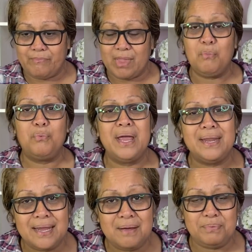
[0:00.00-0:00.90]
wet
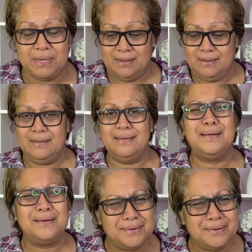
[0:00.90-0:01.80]
nappy, you
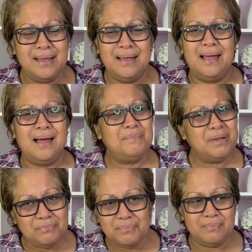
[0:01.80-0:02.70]
know. I
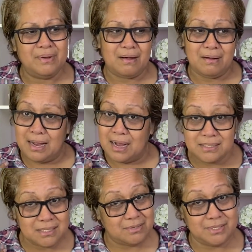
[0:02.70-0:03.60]
mean,
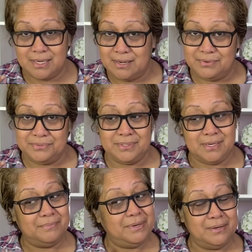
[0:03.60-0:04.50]
us ourselves,
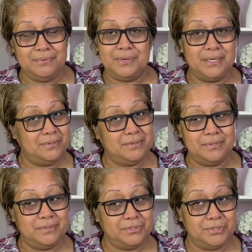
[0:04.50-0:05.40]
I mean, if we do a
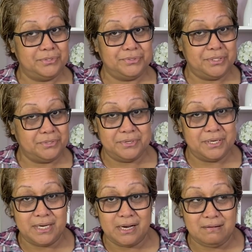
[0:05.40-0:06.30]
little trickle
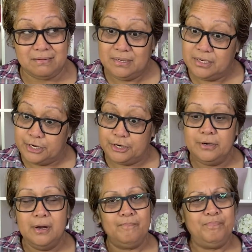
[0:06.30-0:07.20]
in our, you know,
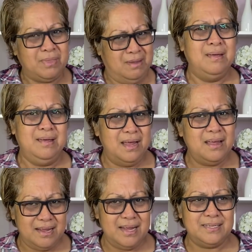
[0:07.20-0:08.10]

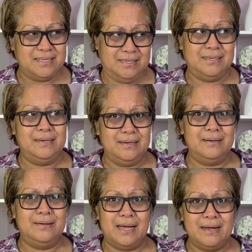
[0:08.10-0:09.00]
it gets, you know,
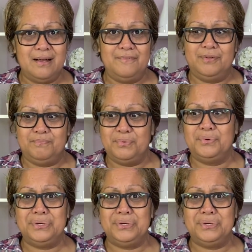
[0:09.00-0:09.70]
like uncomfortable,